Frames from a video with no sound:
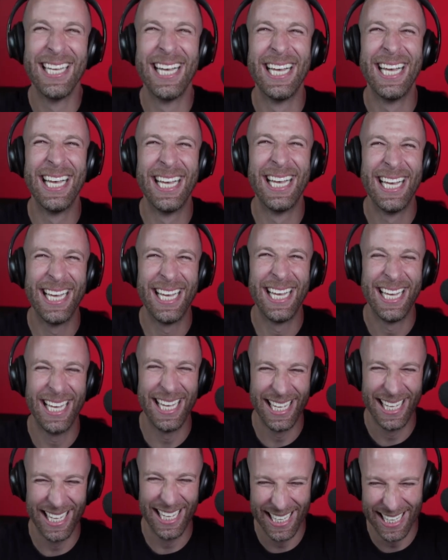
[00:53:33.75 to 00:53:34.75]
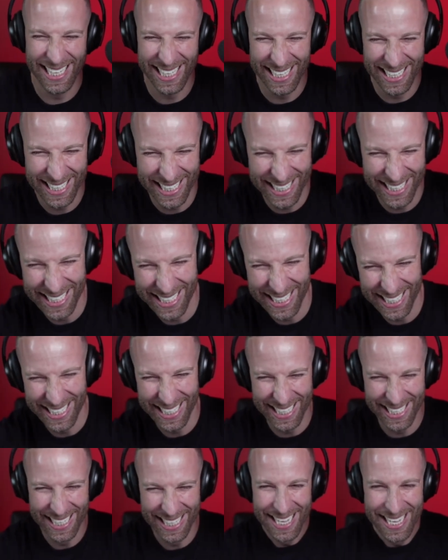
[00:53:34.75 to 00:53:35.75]
photo books on their bodies.
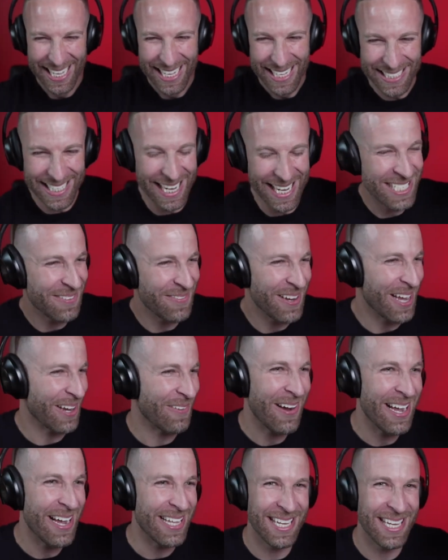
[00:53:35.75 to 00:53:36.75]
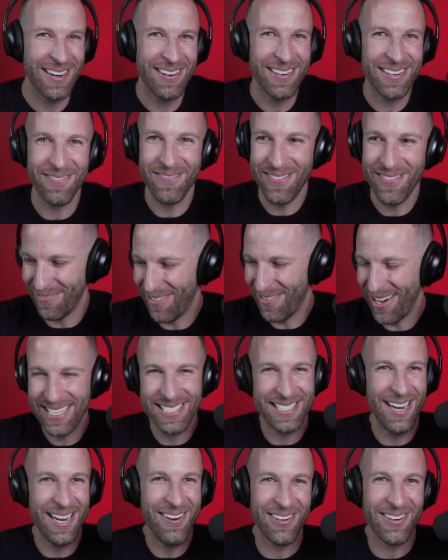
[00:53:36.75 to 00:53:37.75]
Dan's gonna be like, wait, Derek, why
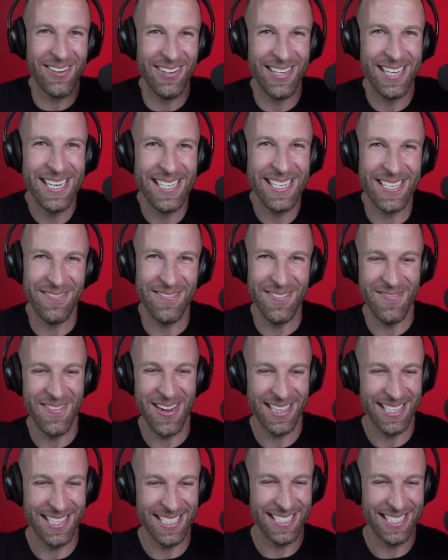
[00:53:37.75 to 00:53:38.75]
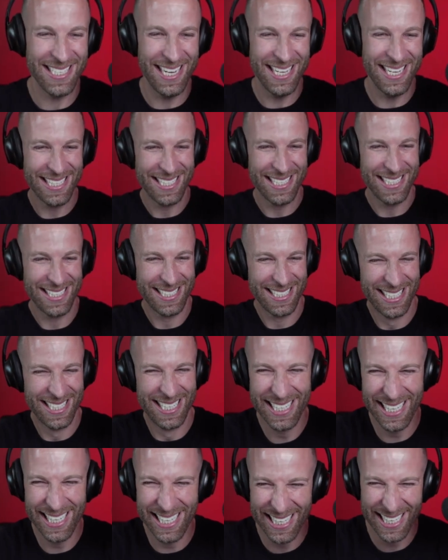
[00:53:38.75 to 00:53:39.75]
is Derek on me and tell me about this site?
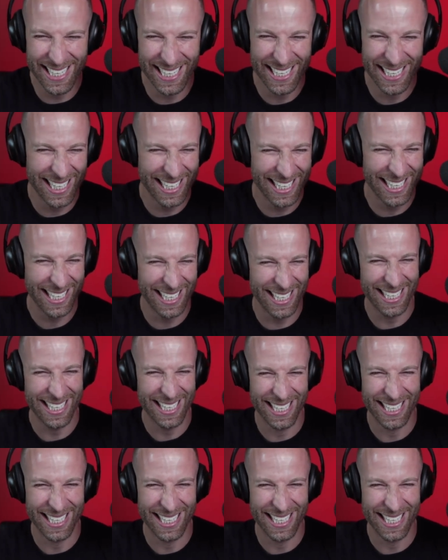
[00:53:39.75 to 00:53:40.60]
Well,